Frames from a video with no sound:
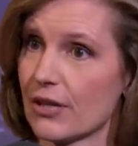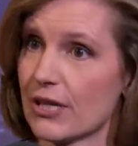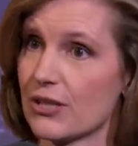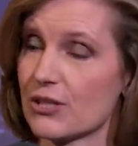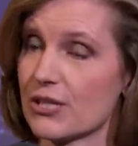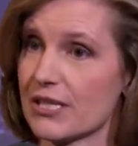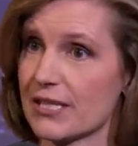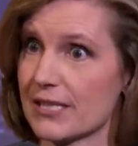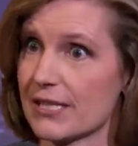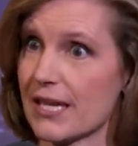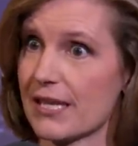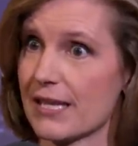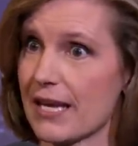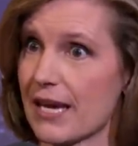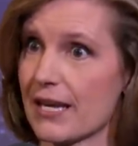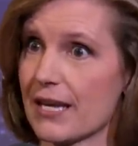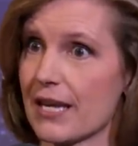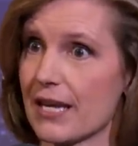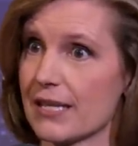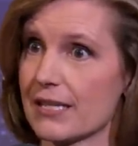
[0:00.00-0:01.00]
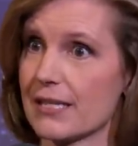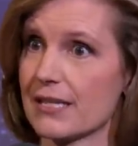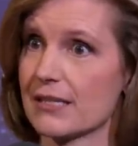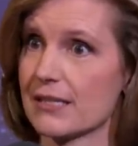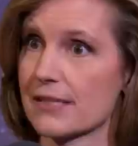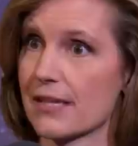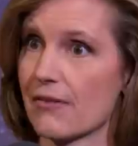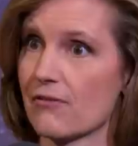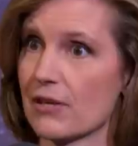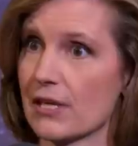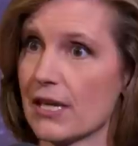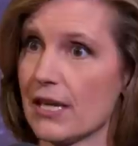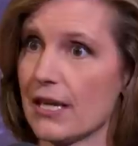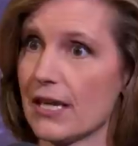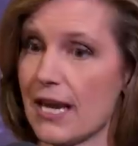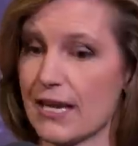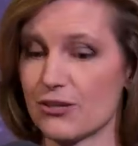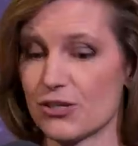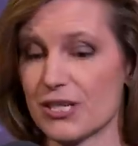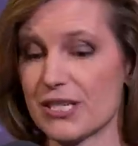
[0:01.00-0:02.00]
And she said that in 1970.
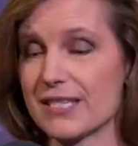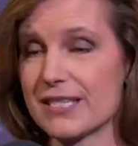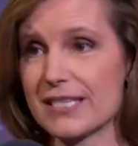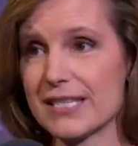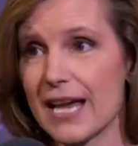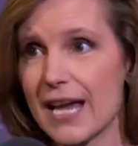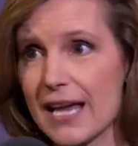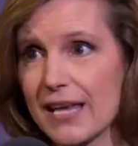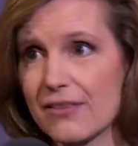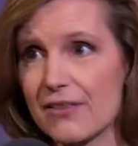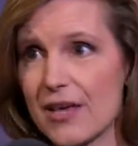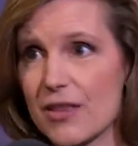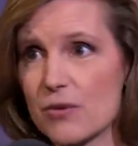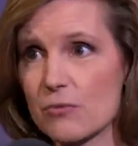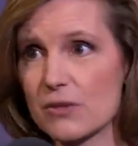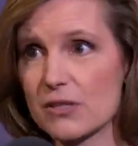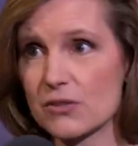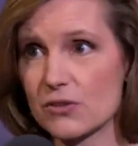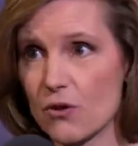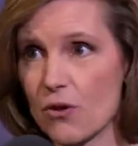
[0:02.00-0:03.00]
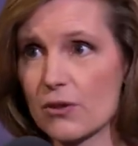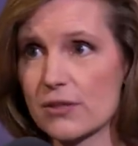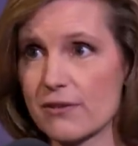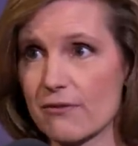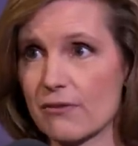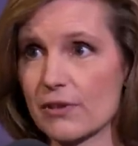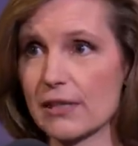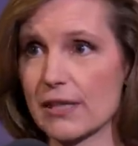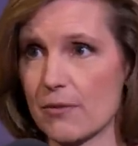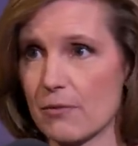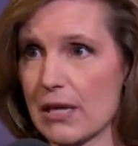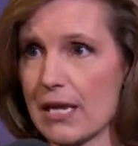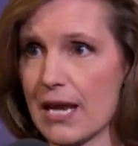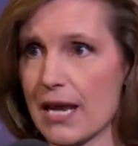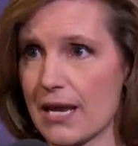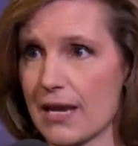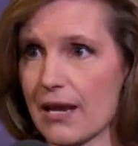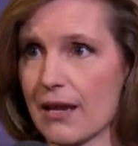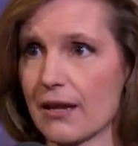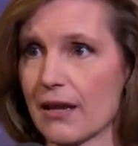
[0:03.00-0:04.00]
And she said that the result of
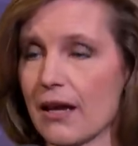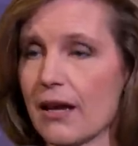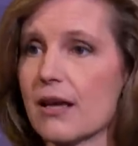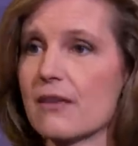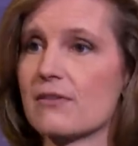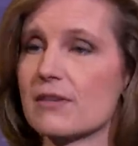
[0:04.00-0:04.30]
eliminating